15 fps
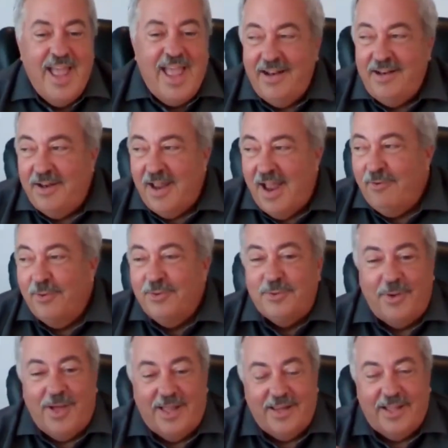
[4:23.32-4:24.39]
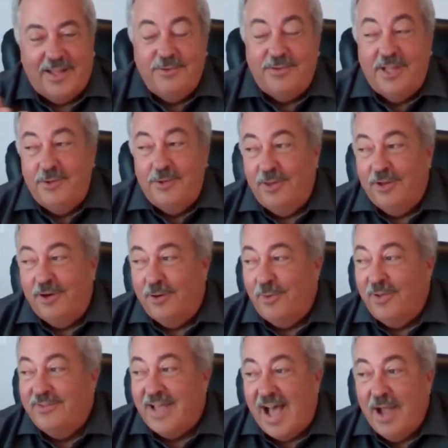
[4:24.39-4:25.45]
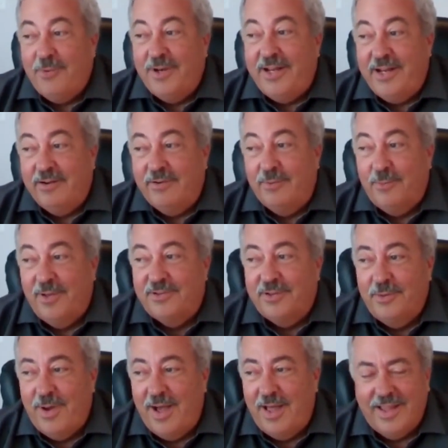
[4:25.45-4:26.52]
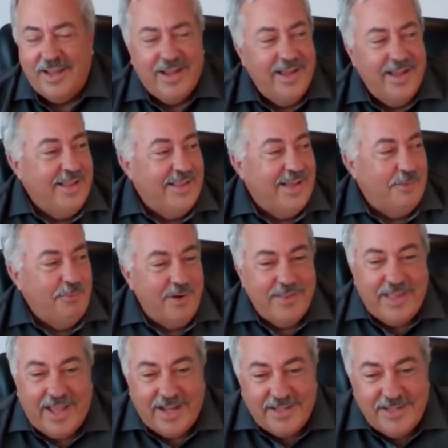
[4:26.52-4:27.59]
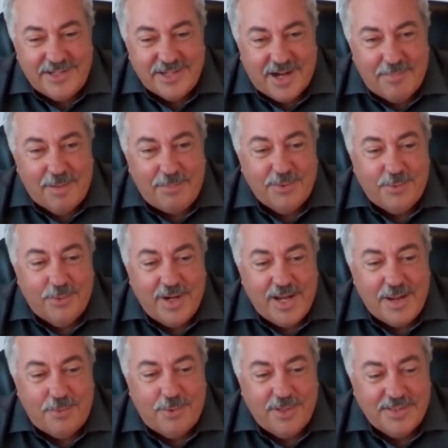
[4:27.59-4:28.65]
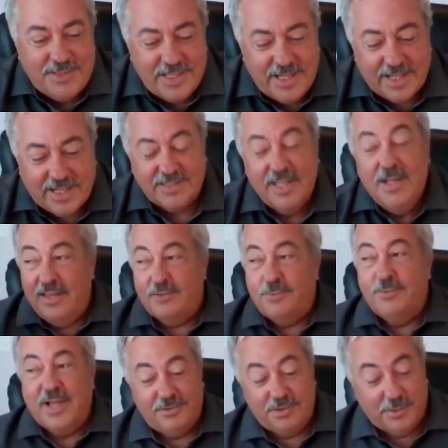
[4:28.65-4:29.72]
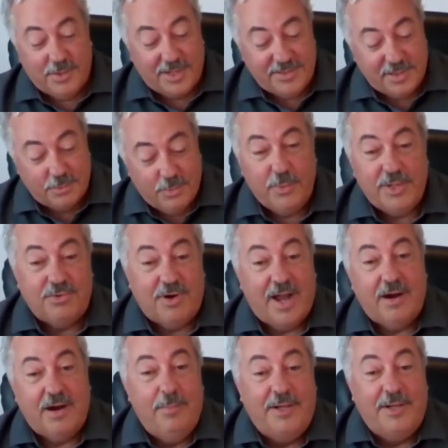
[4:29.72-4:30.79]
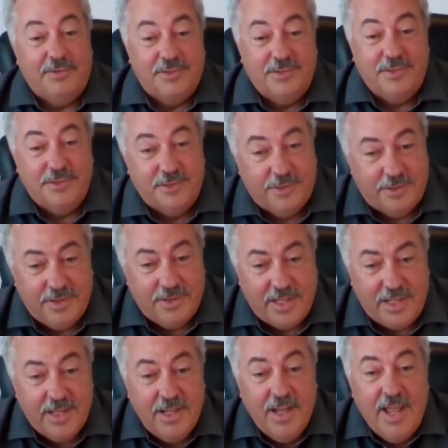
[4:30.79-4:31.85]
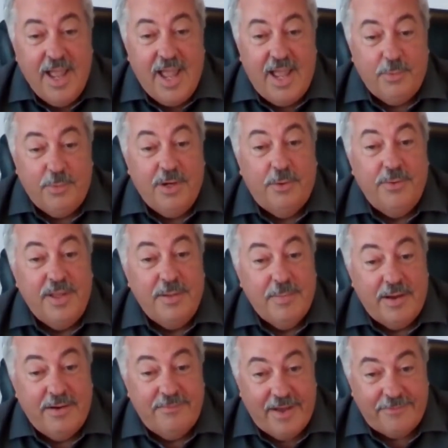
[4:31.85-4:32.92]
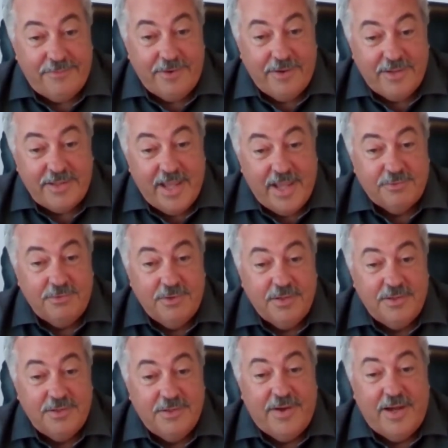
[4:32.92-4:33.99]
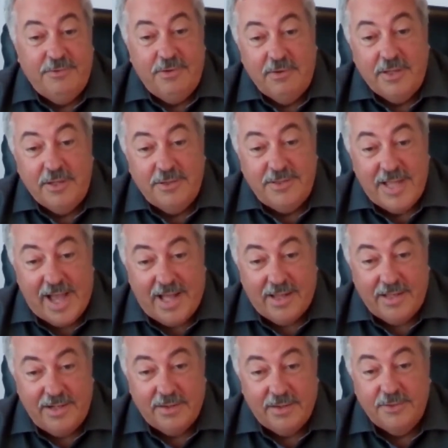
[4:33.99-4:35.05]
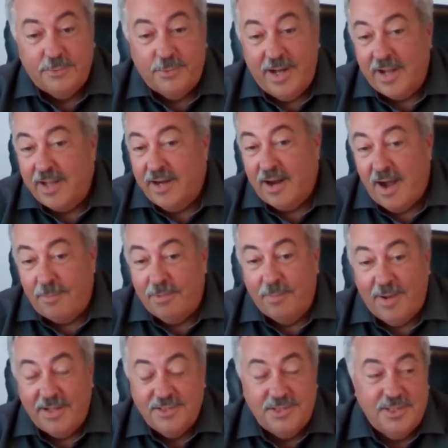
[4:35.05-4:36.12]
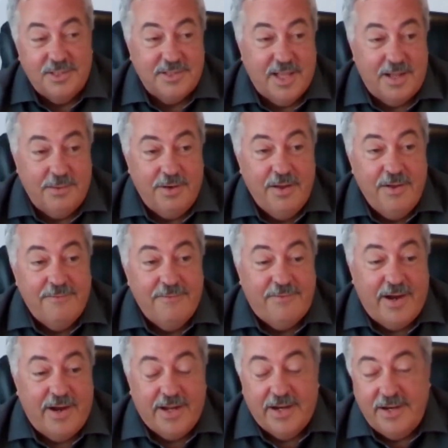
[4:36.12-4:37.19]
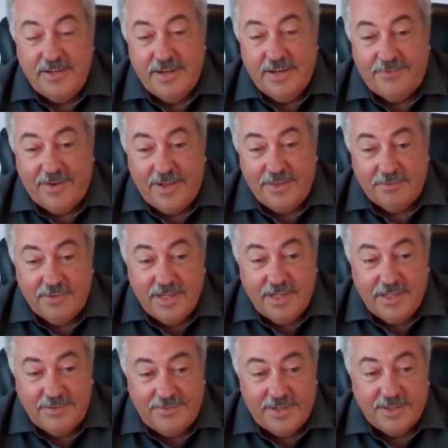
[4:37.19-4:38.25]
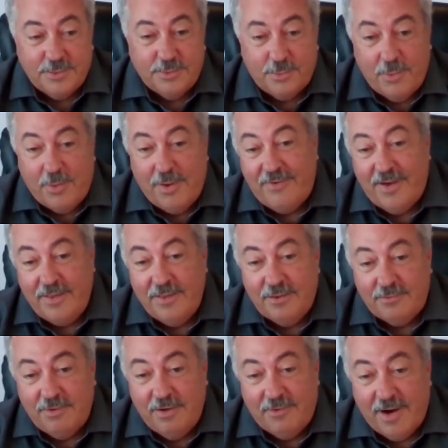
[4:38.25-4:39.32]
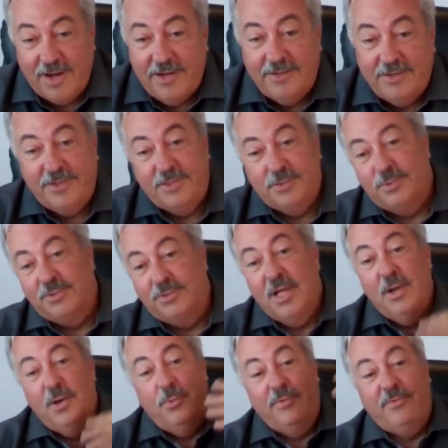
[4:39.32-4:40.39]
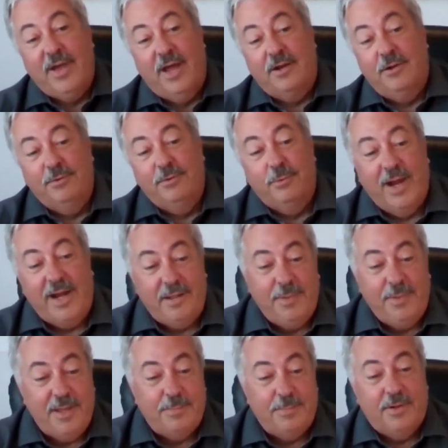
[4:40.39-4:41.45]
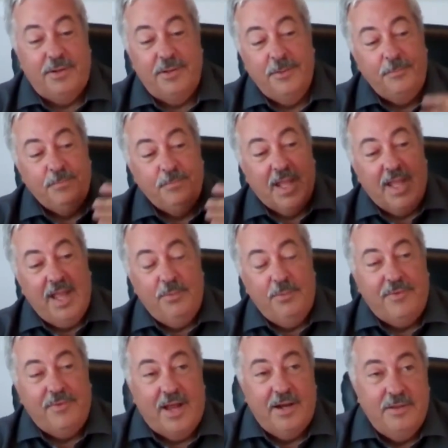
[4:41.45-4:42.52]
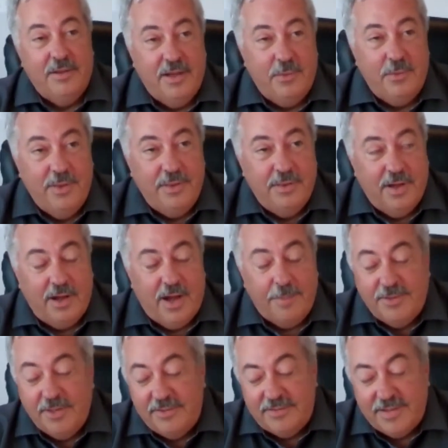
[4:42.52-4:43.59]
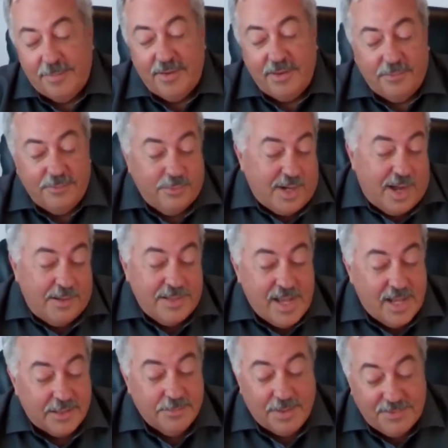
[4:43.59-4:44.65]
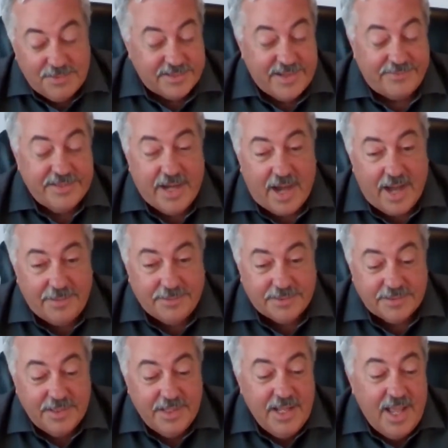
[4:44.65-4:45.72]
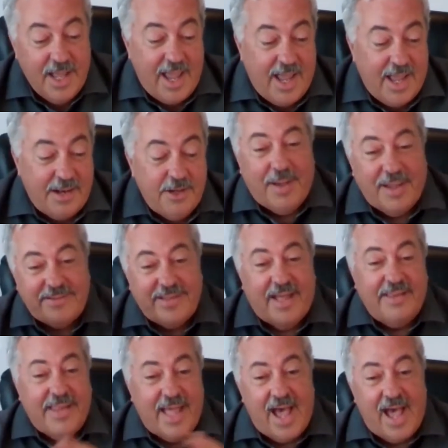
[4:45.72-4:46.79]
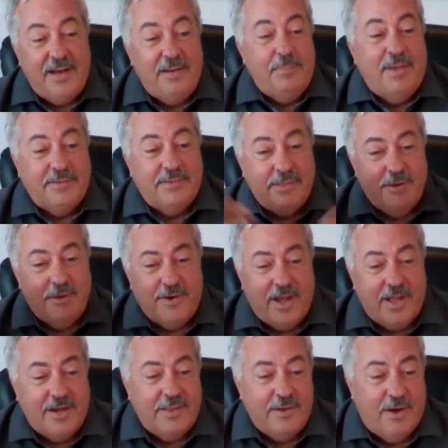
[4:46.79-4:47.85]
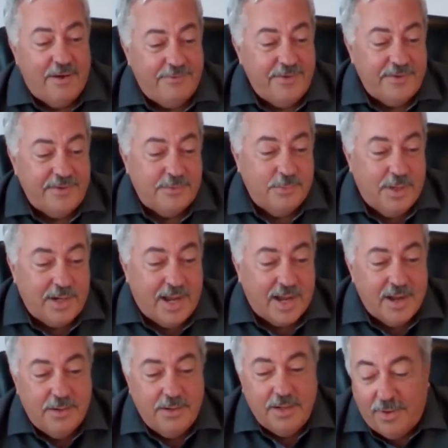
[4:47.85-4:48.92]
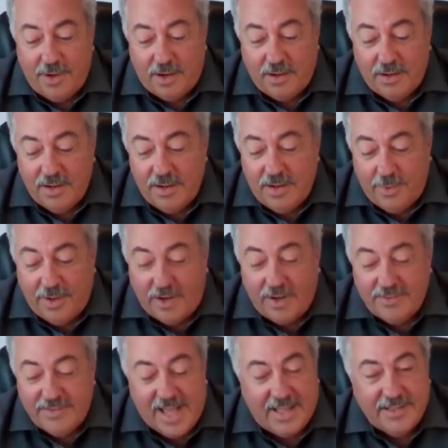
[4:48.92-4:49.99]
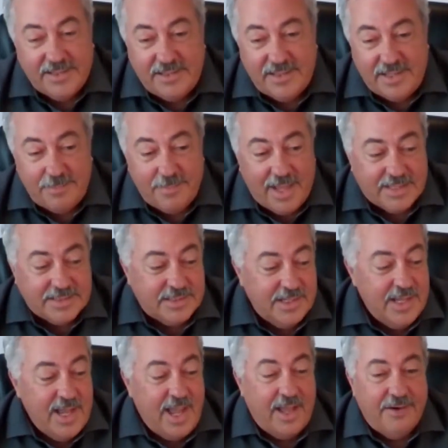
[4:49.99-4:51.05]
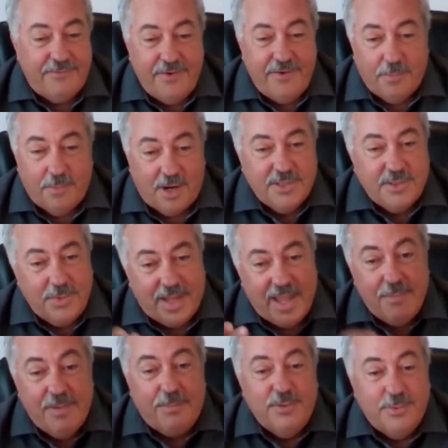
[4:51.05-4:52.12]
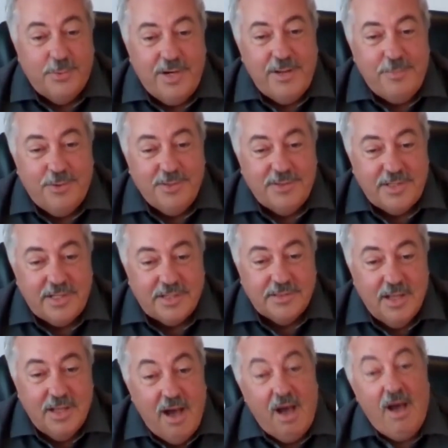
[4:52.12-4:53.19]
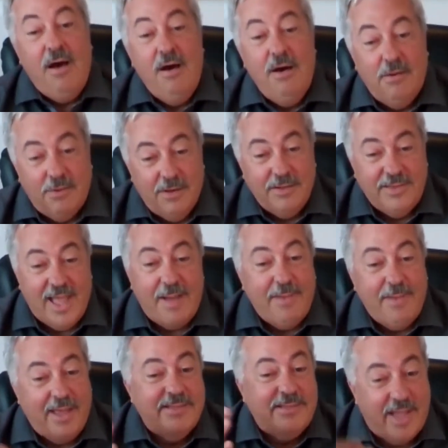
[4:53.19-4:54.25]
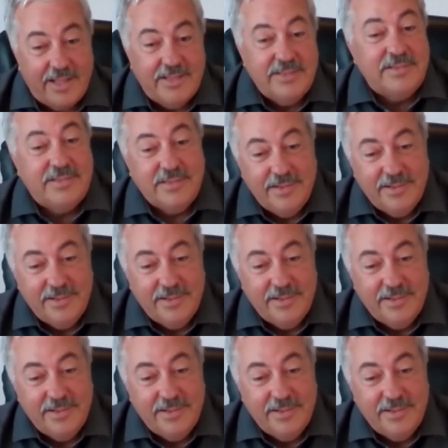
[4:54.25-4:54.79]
And every once in a while, like you said, you only heard it once. I would hear it once in a while, like, where the heck did you come up with 28.6? And this was true. I said, we track our metrics internally and we know the amount of effort it takes to find really good talent, because we're not going to compromise just on finding and identify three individuals. We want to find the three right individuals. We've got to go through 80 people, and we've got to, with up to some of those, we contact them up to 7 times. And based on that, based on the overhead of the office, what our talented team makes and a fair margin, we came up with 28.6. Oh, yeah. That makes sense.